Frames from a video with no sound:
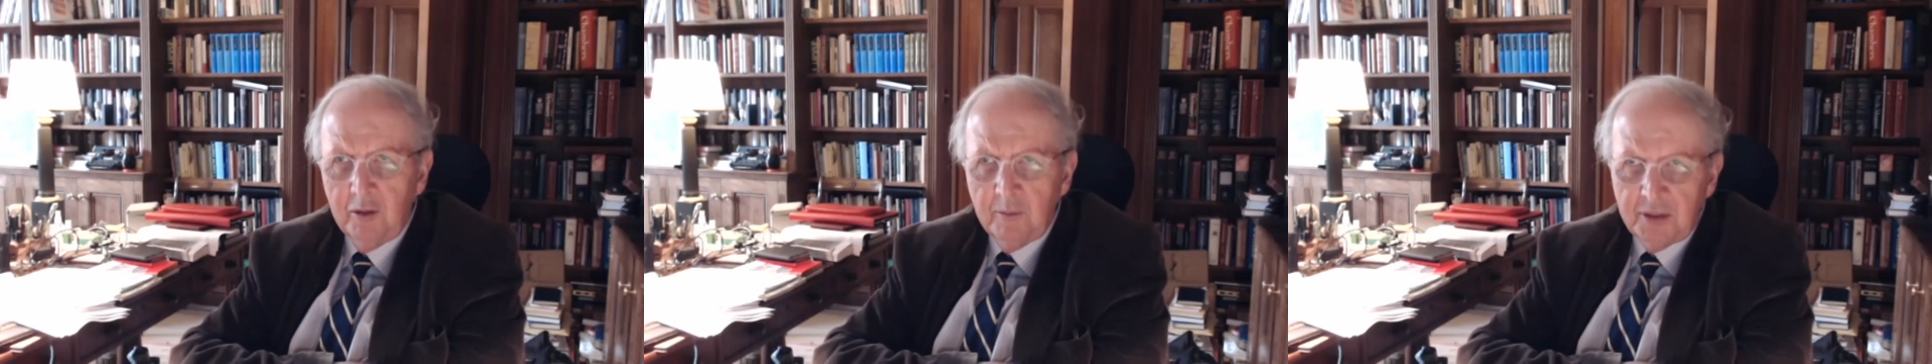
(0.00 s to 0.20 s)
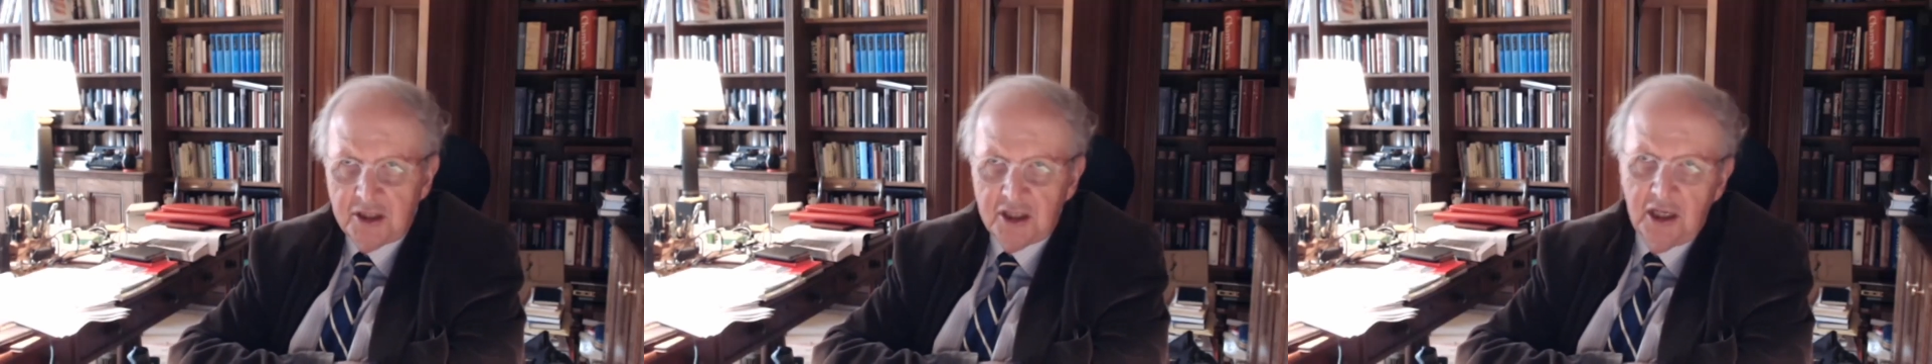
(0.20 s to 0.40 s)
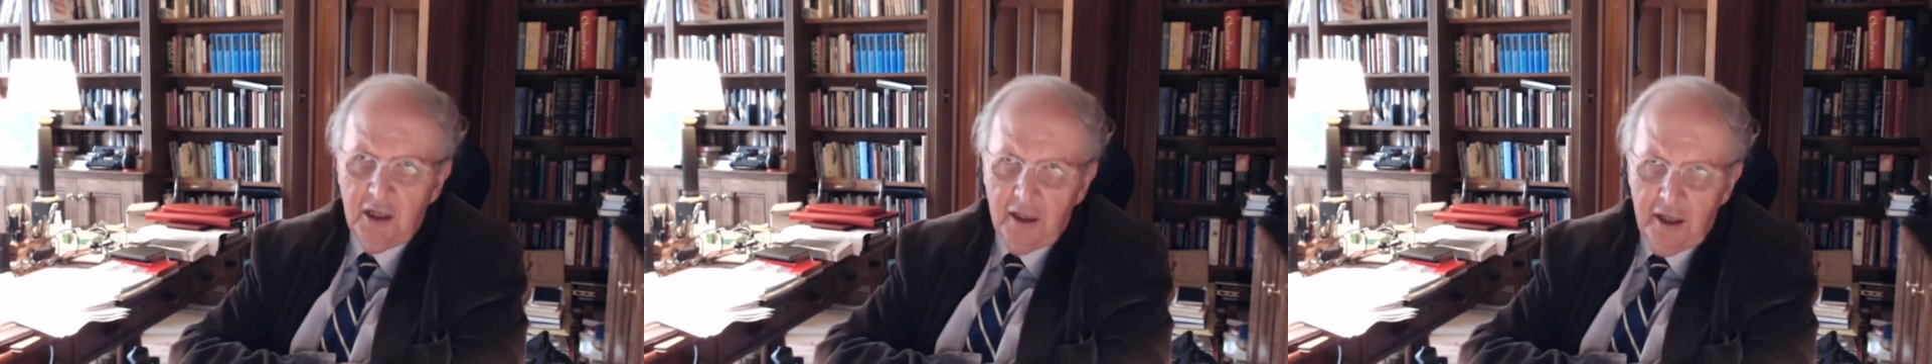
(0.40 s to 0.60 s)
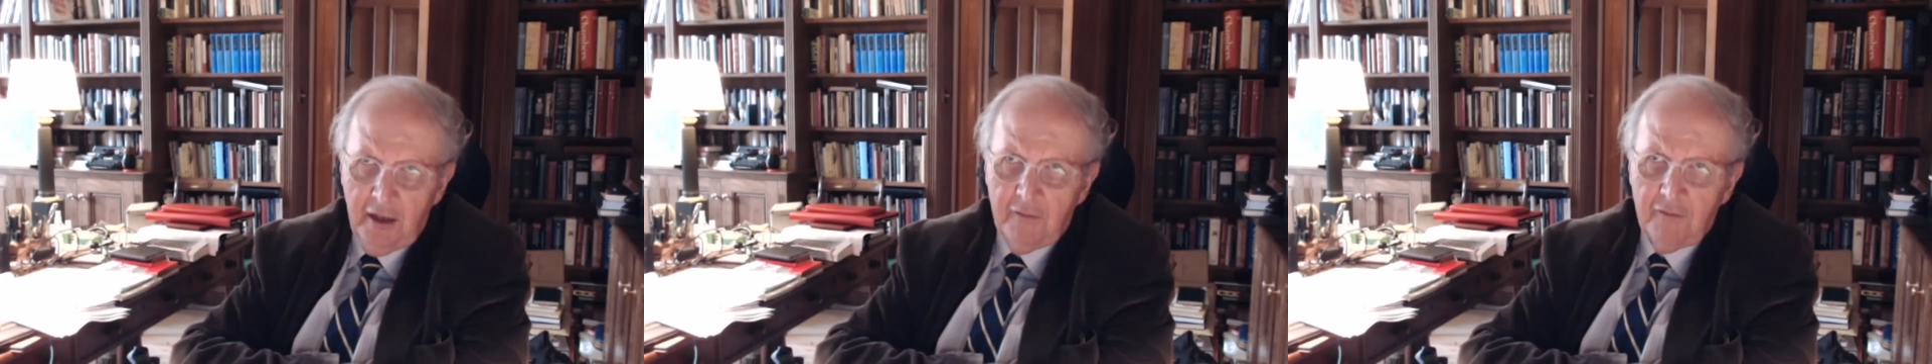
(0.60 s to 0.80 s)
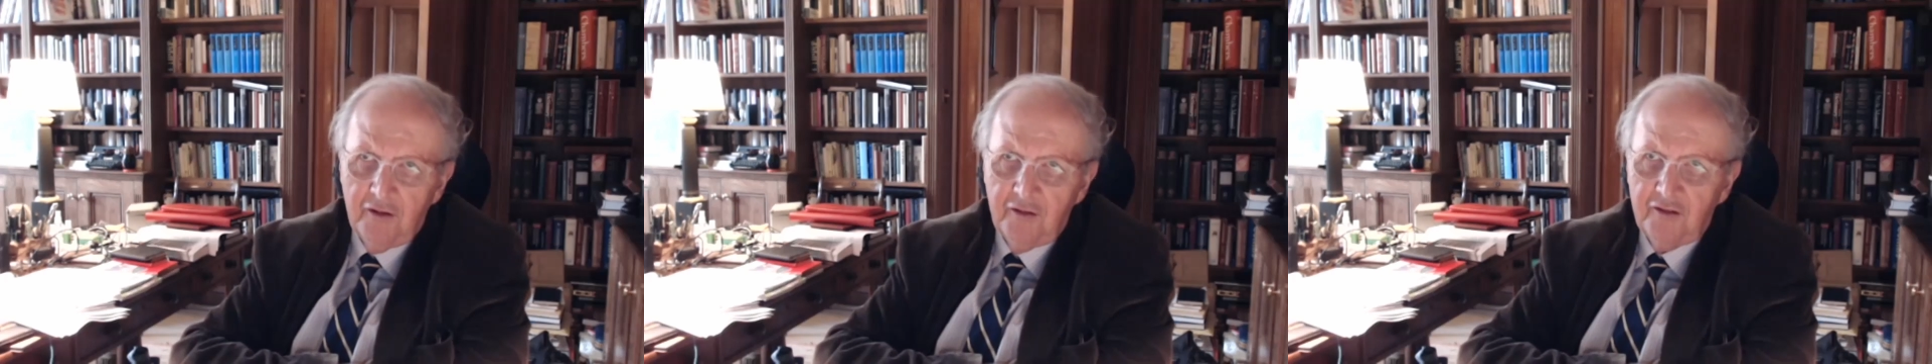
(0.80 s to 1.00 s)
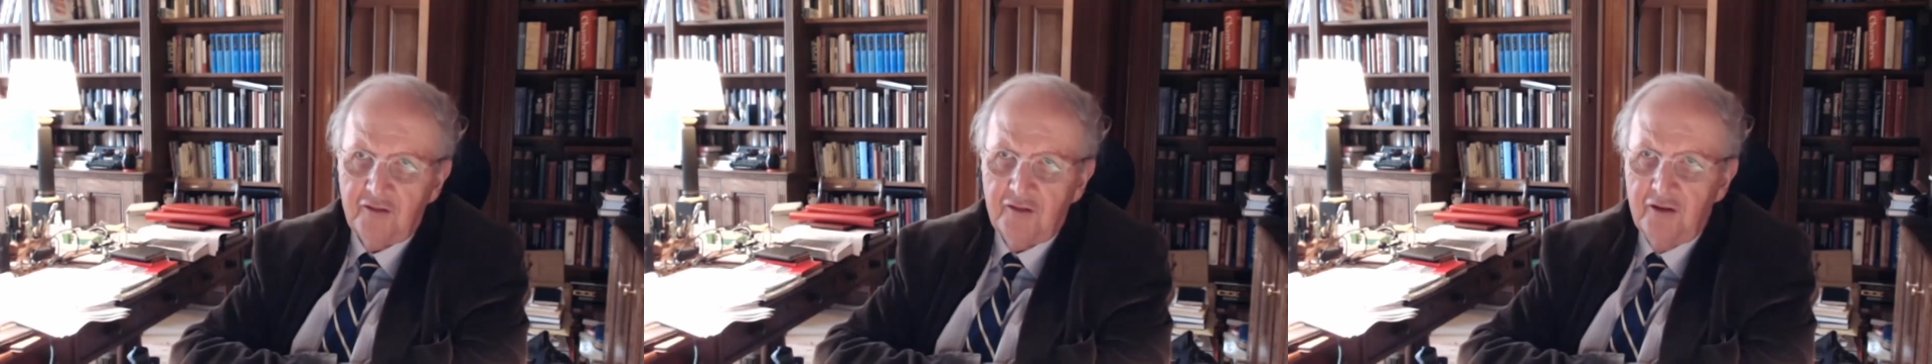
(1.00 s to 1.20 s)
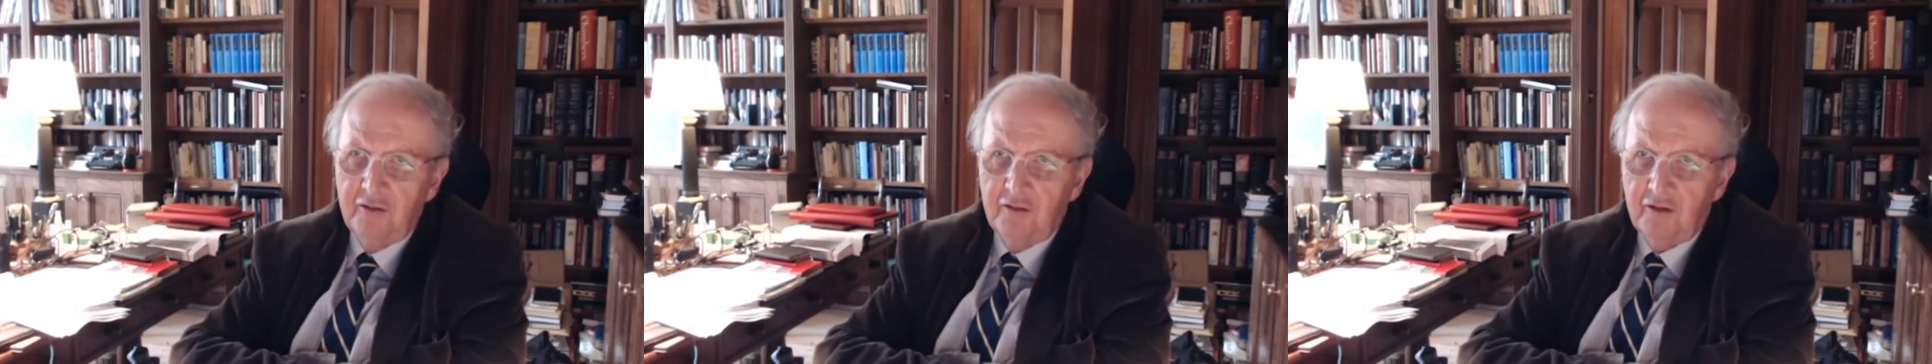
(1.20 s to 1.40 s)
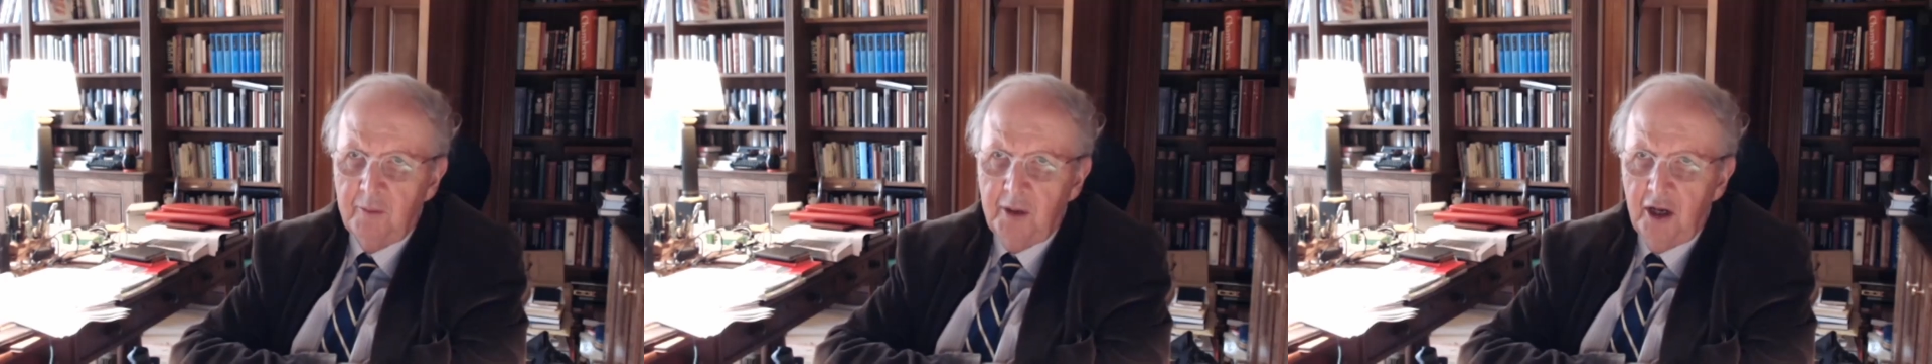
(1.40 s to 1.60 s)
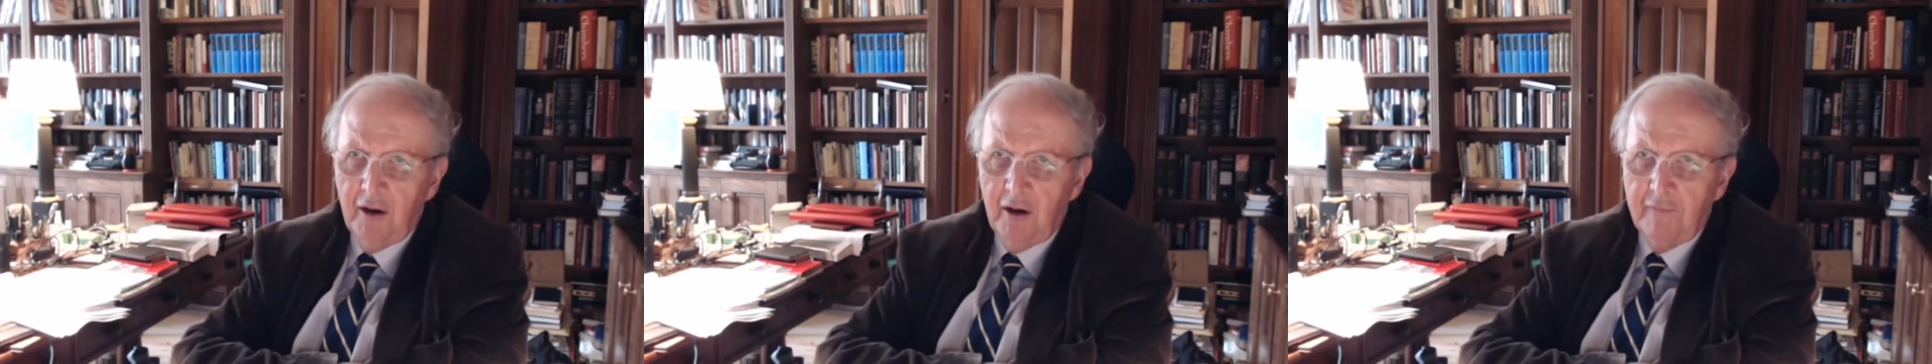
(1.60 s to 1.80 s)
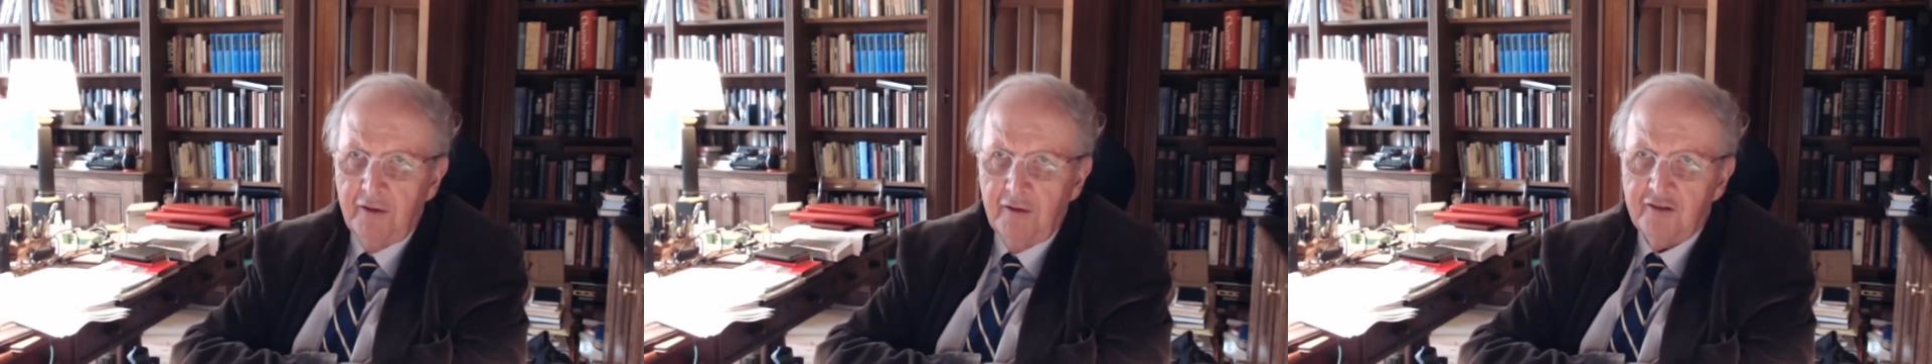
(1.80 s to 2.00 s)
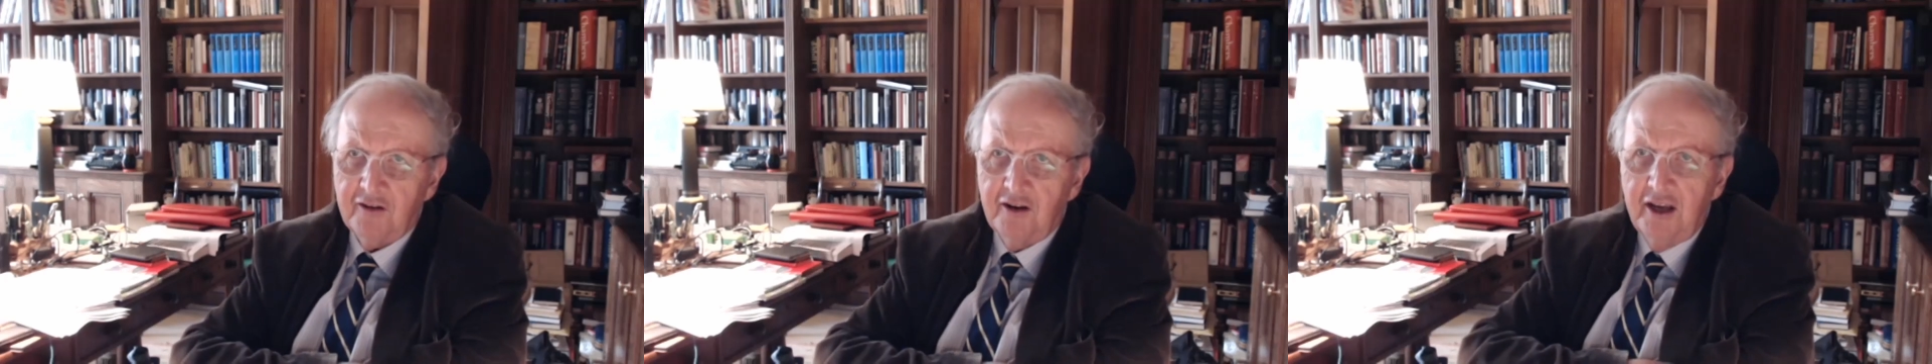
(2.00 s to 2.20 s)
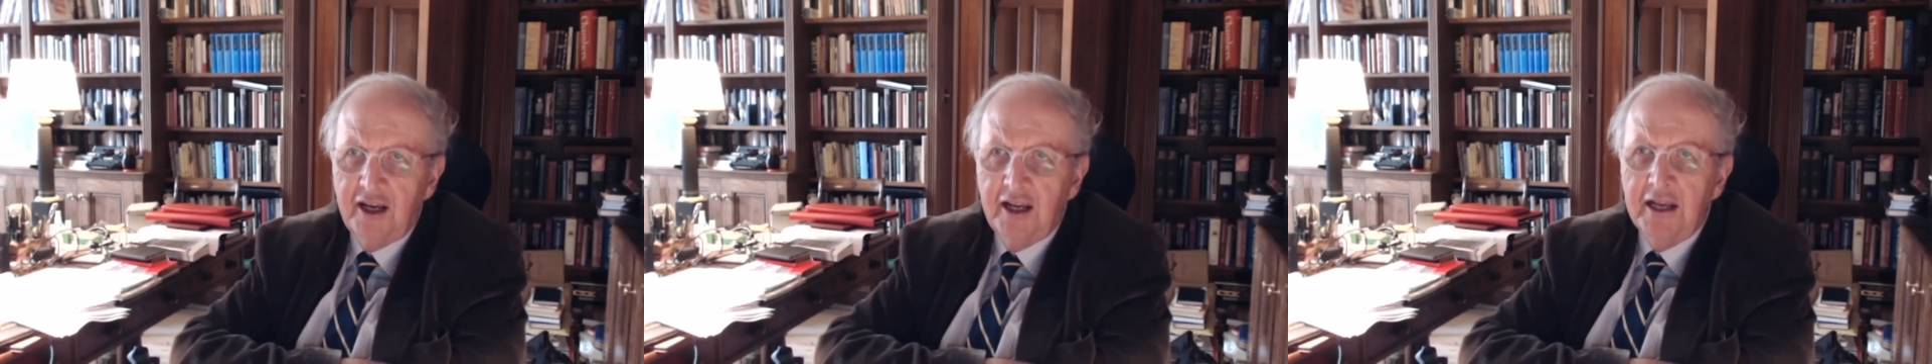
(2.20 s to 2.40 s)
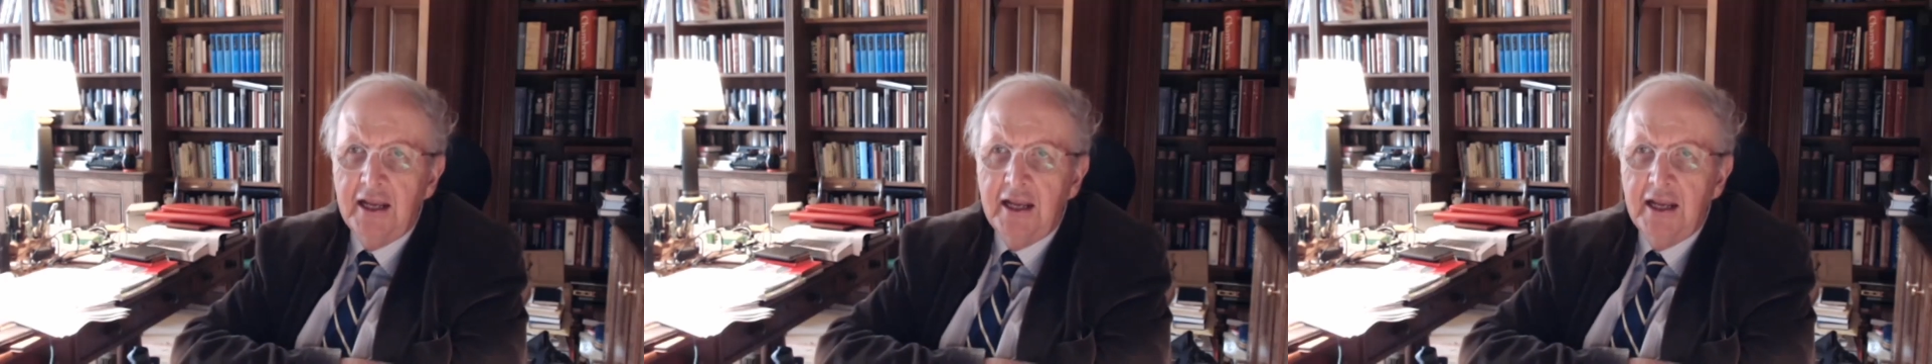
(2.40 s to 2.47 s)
particular interest to me, obviously.